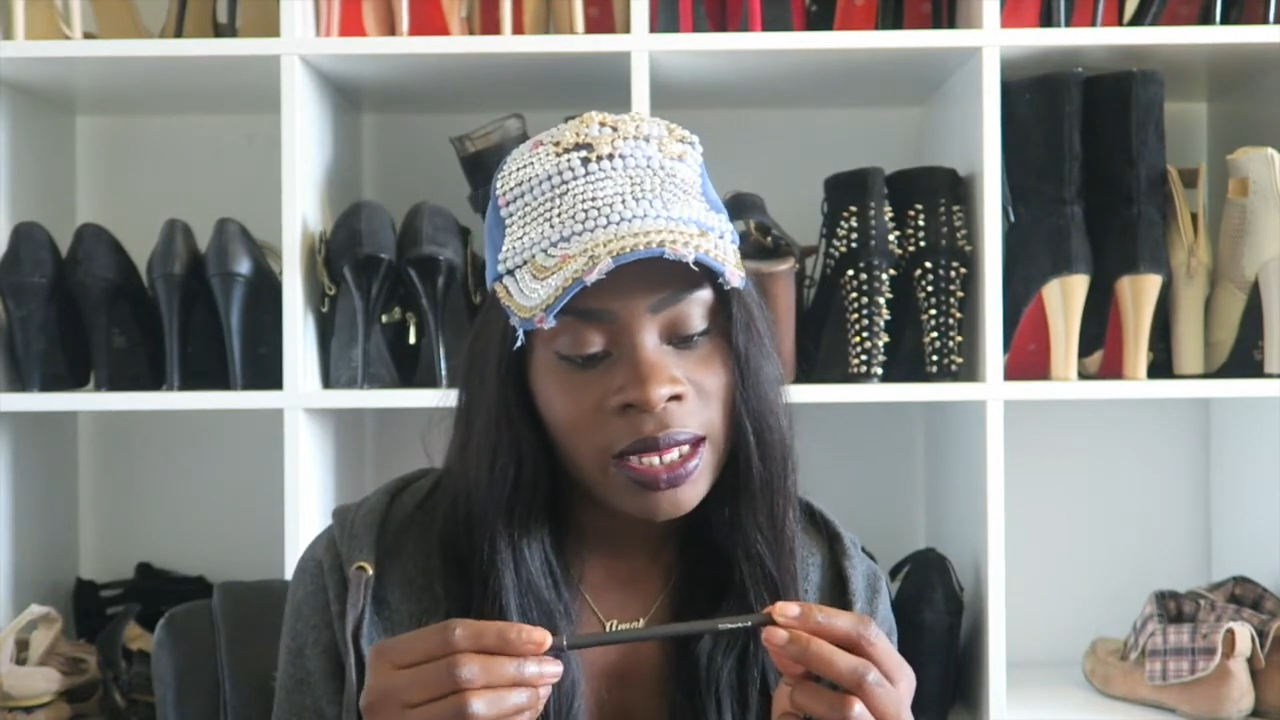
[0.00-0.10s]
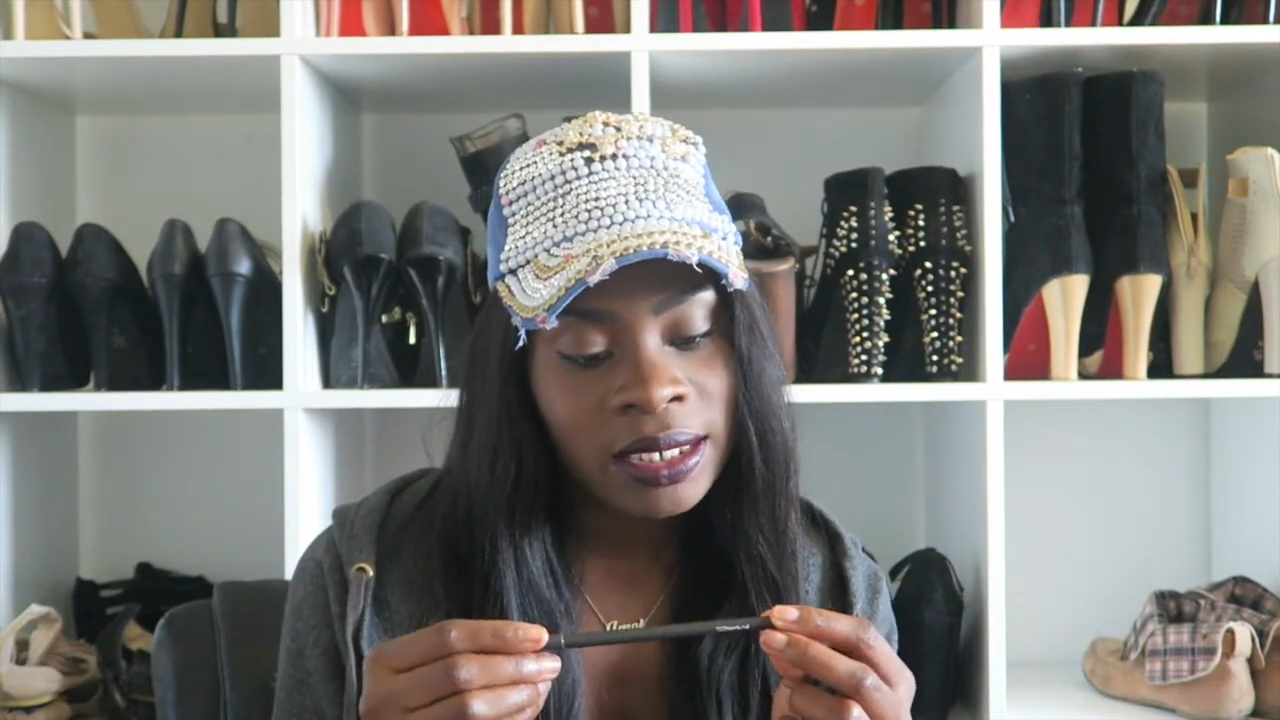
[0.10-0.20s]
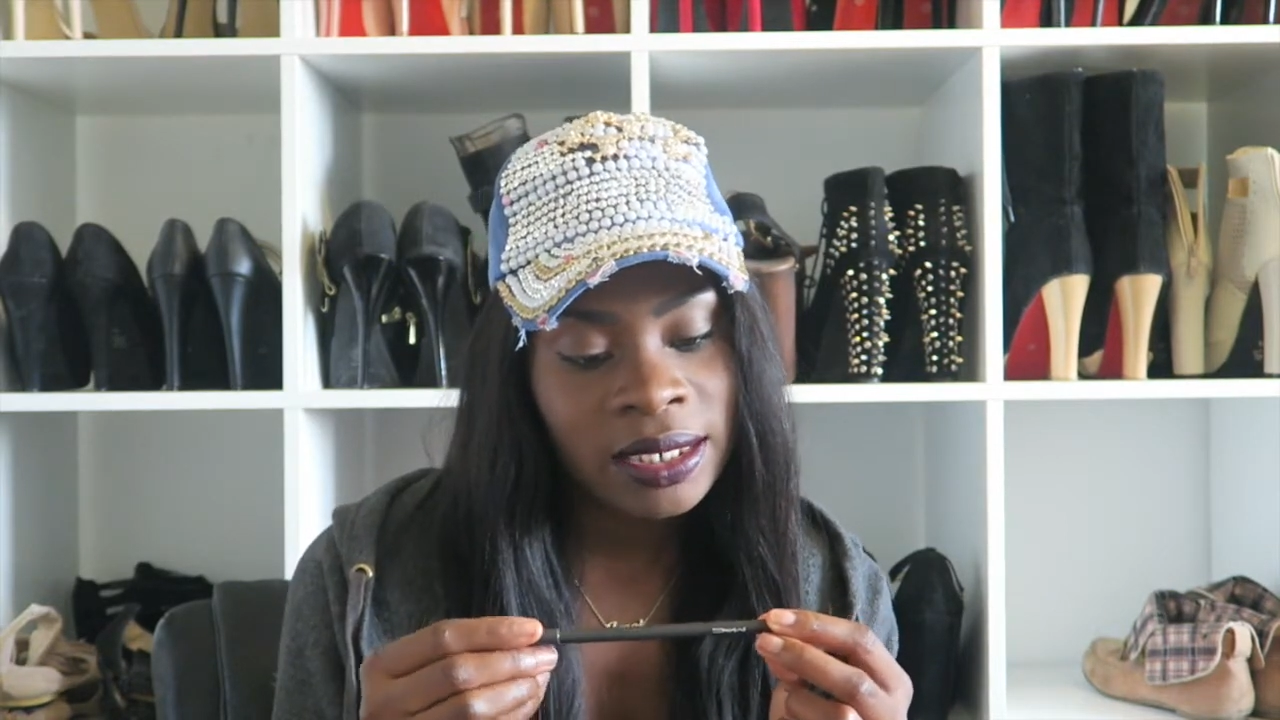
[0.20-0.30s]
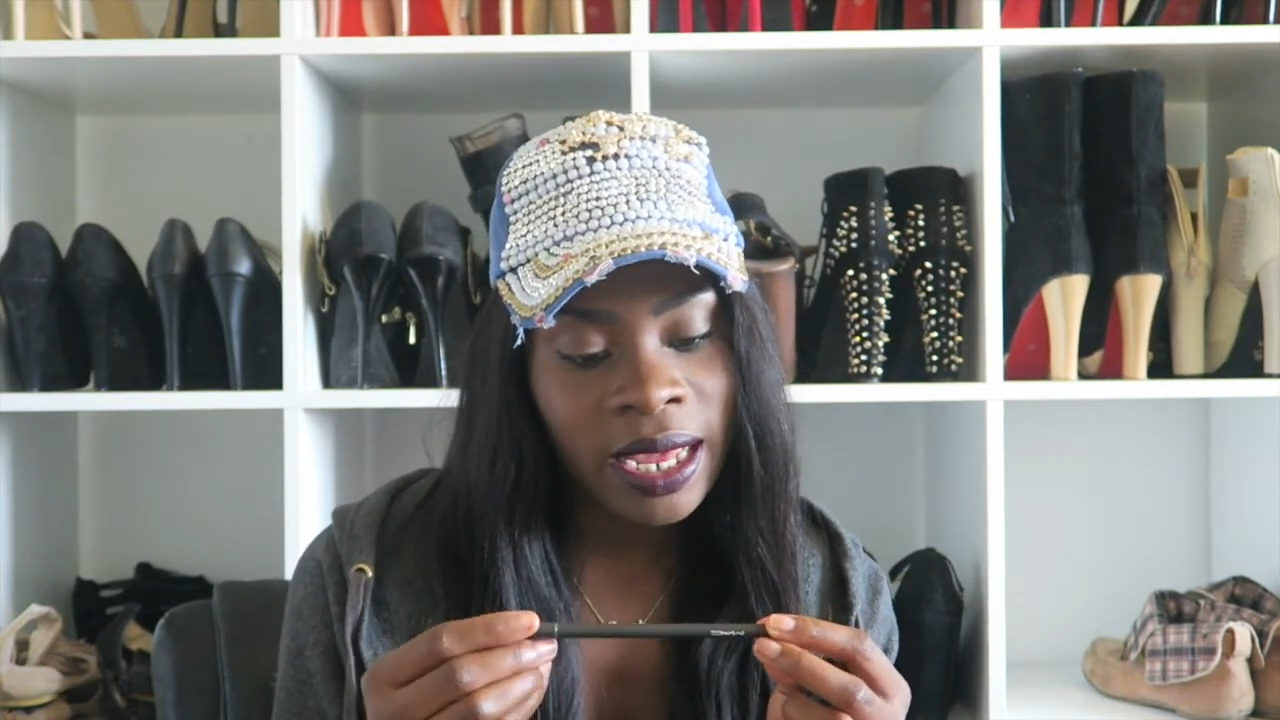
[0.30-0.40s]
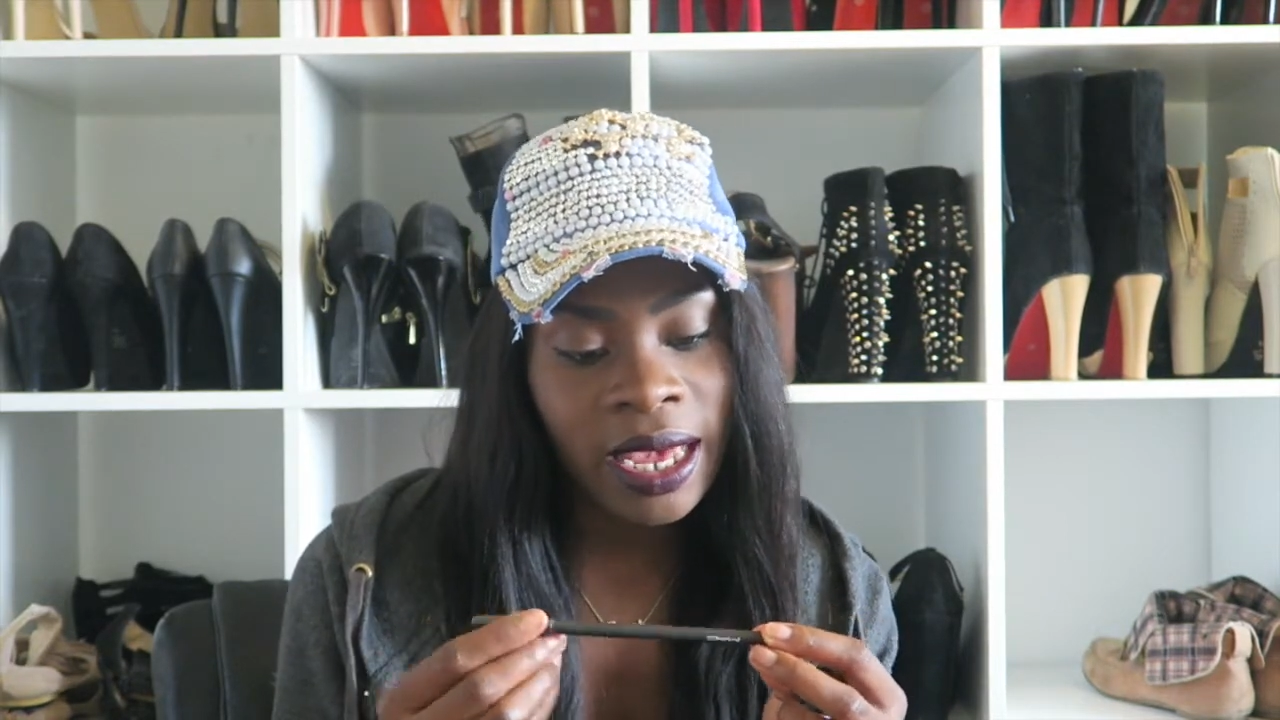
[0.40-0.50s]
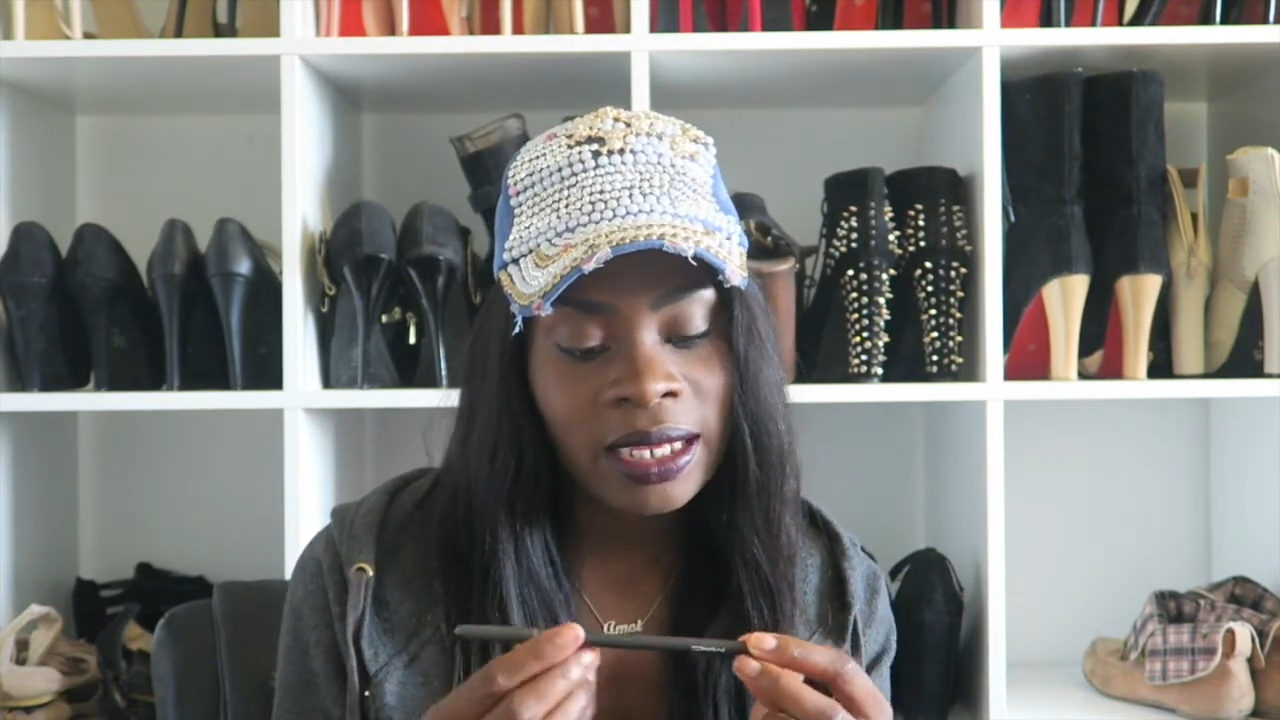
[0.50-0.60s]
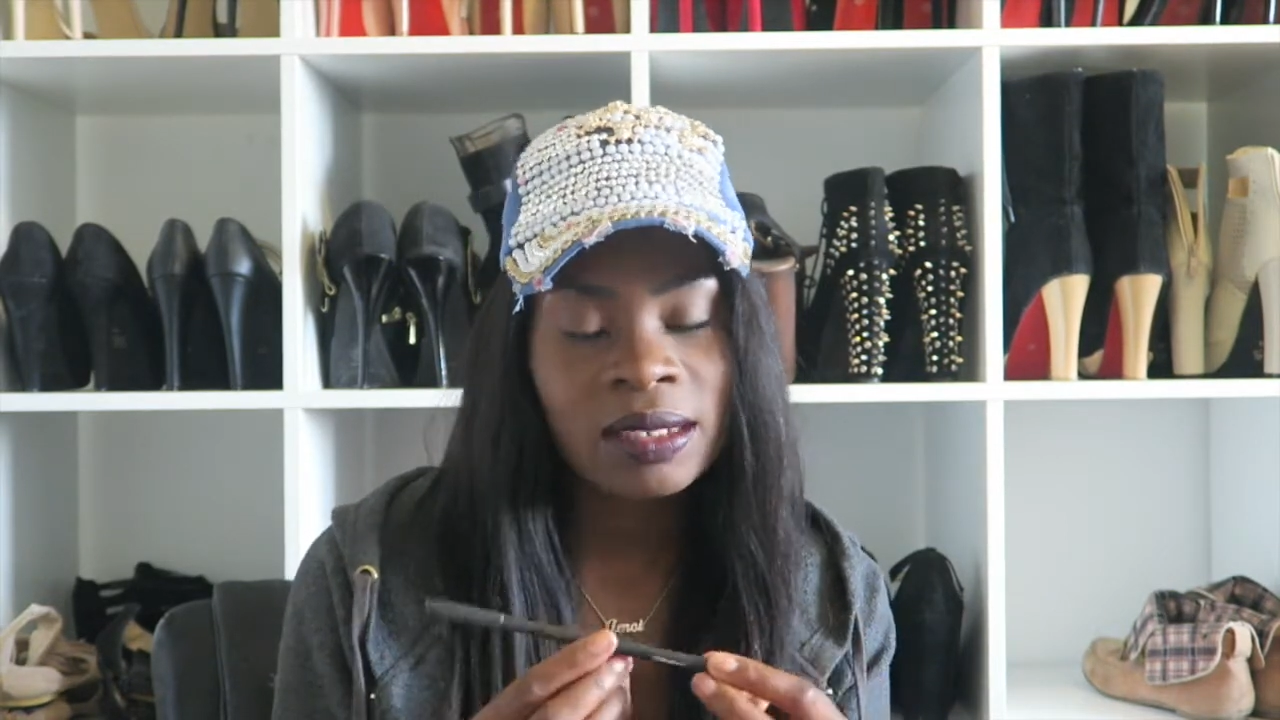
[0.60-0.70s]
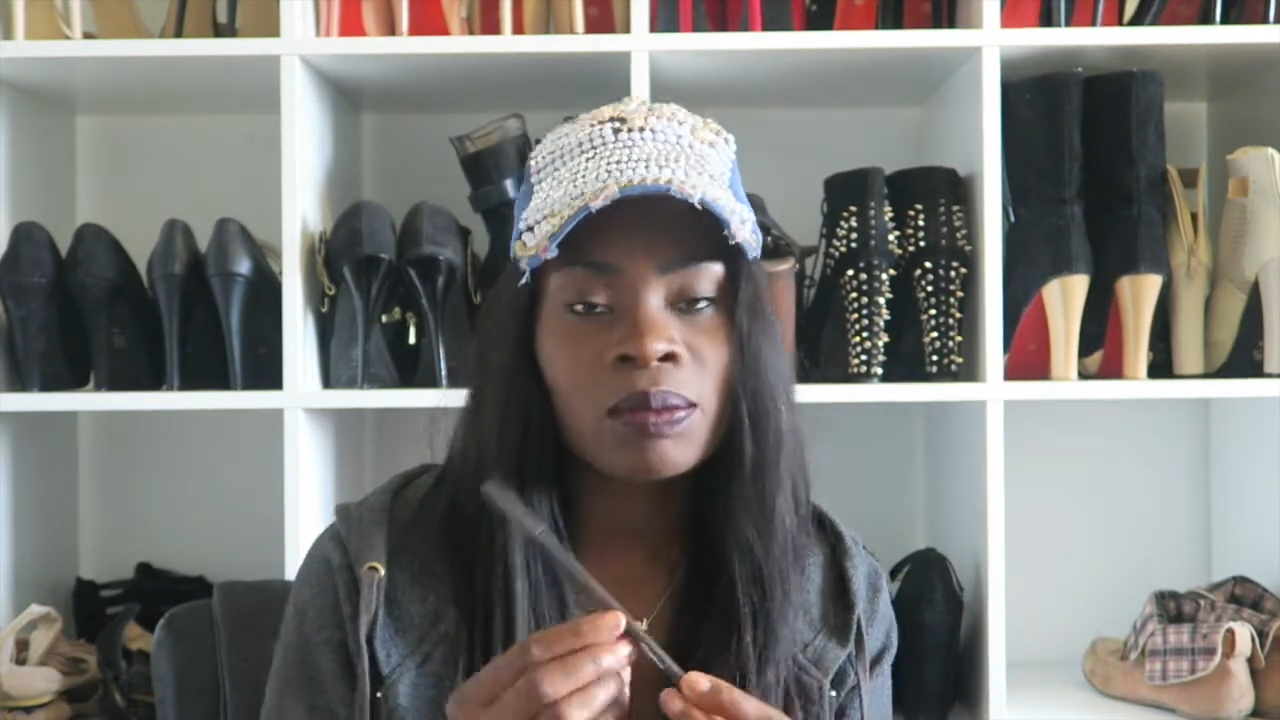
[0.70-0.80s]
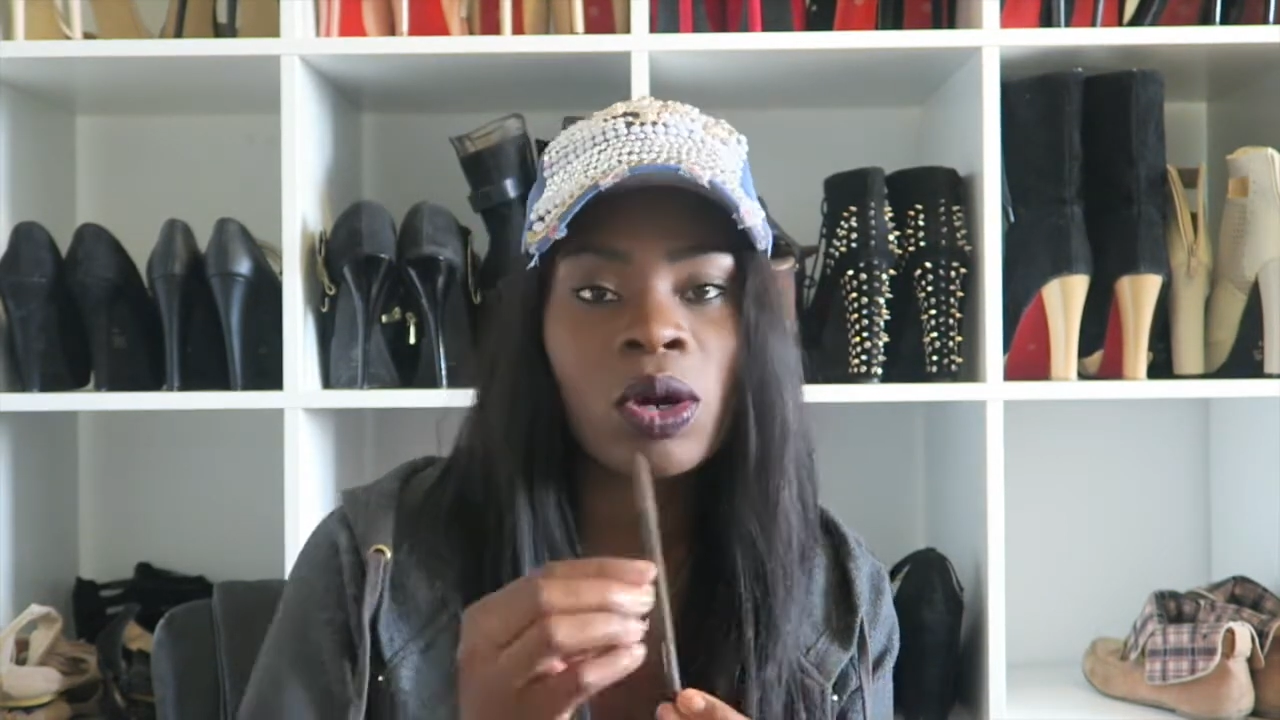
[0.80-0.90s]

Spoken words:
Night